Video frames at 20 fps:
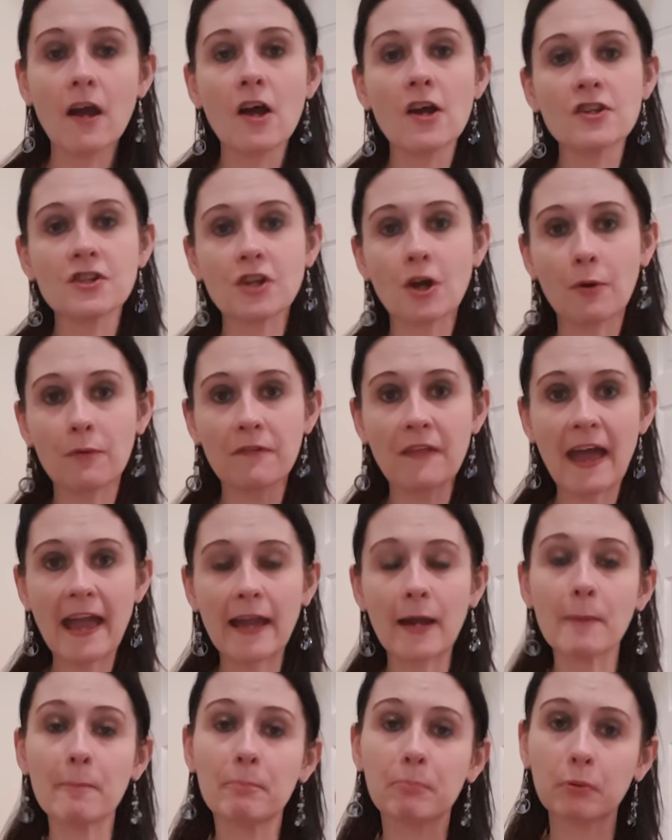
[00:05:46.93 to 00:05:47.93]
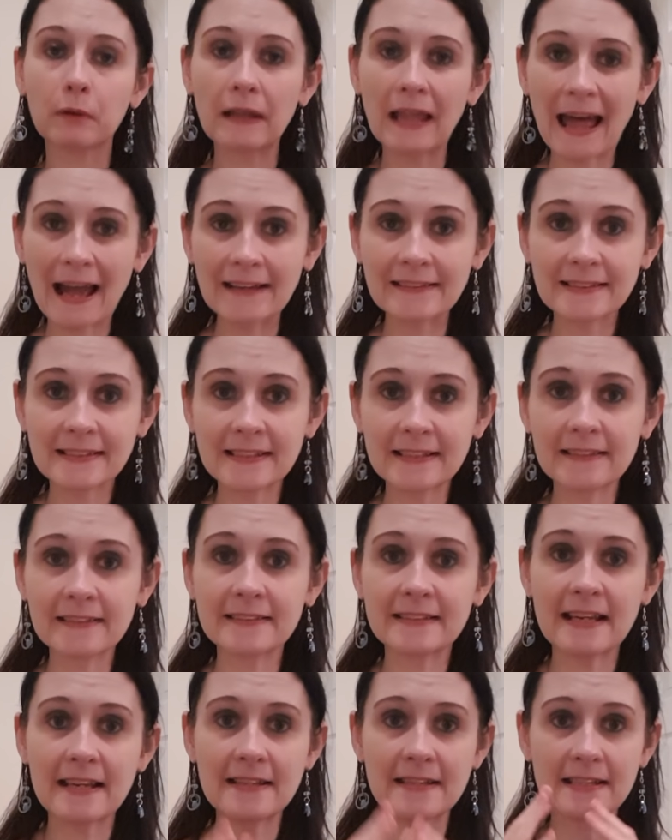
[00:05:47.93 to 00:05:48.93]
So they are
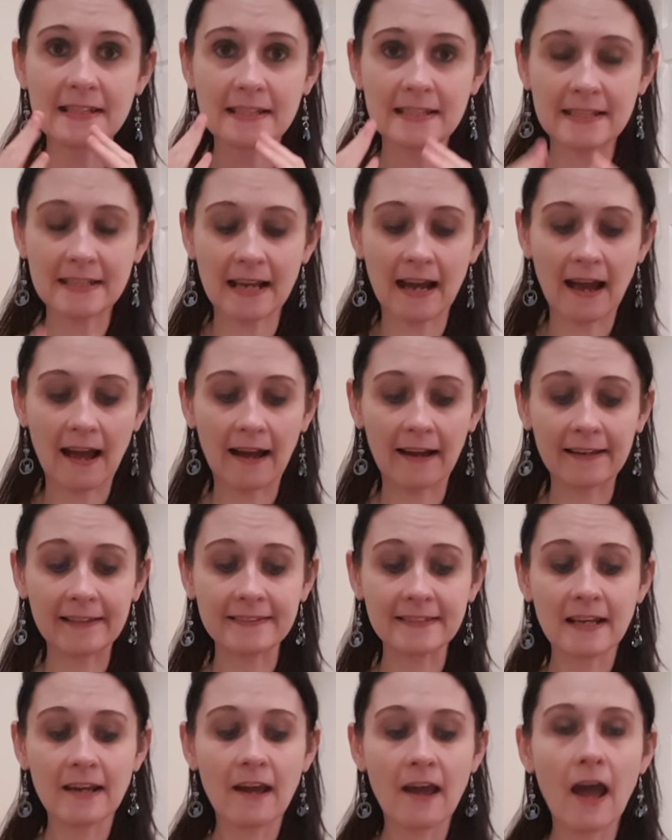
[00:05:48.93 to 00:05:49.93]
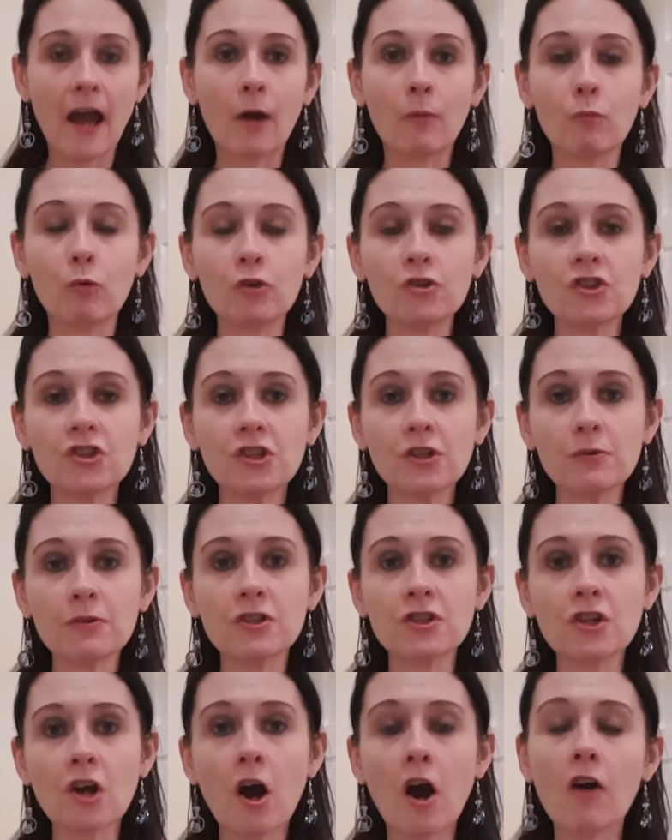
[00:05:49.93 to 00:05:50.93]
blessings in disguise. And once you
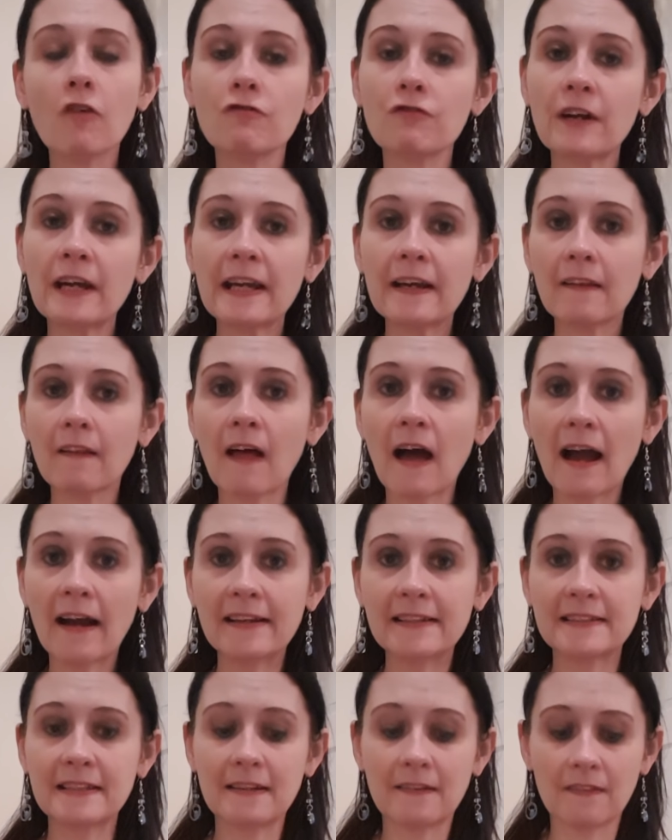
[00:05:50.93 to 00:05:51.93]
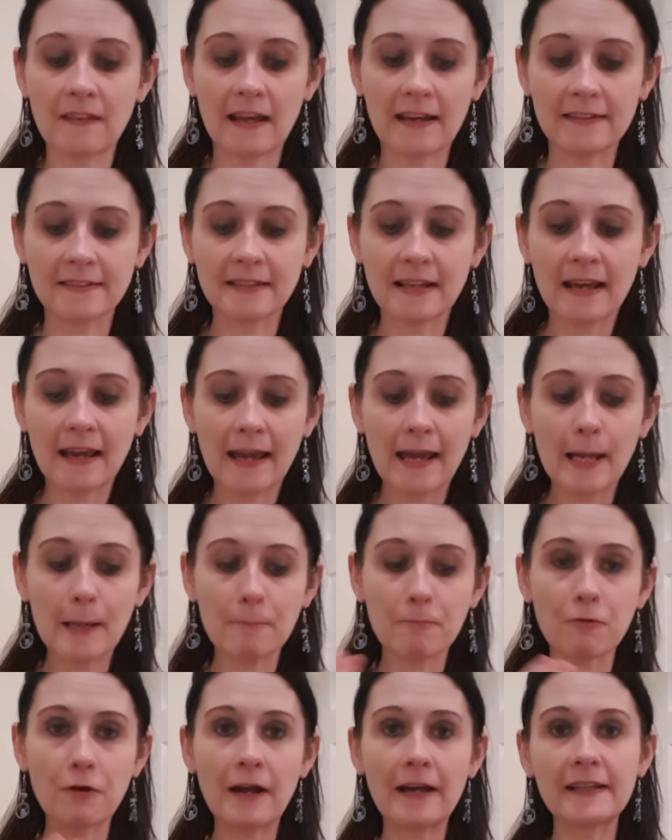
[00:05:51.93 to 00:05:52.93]
start realizing this,
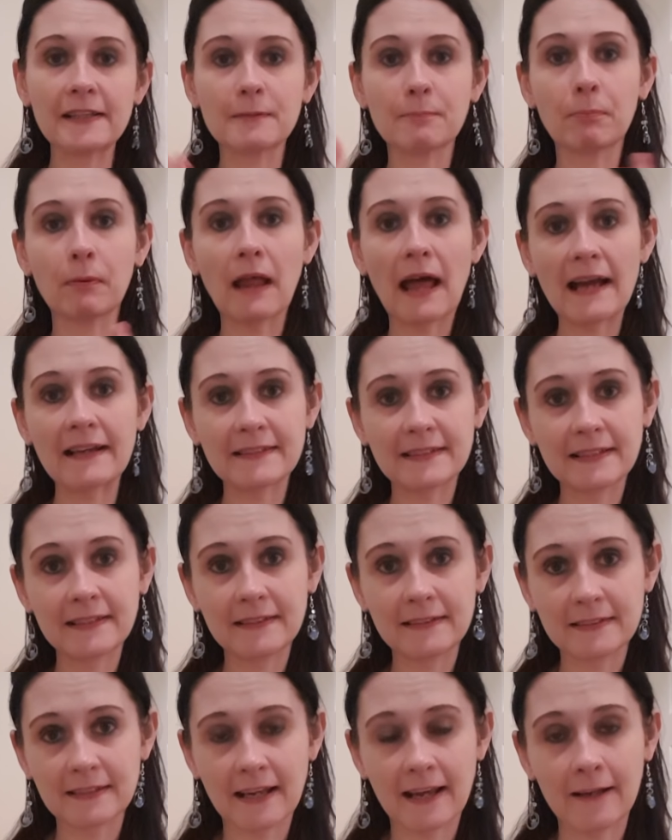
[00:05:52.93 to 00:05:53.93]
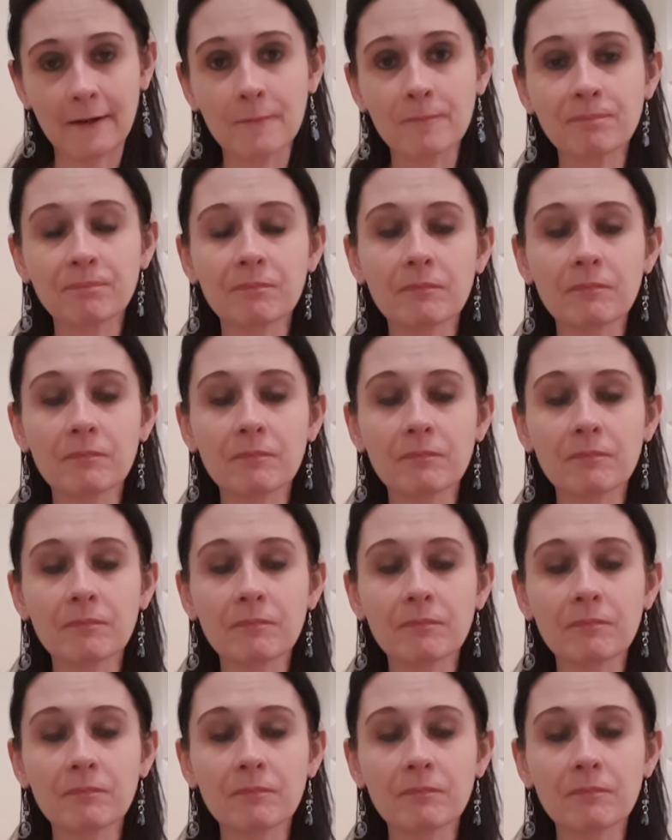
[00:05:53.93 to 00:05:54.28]
it brings blessings in.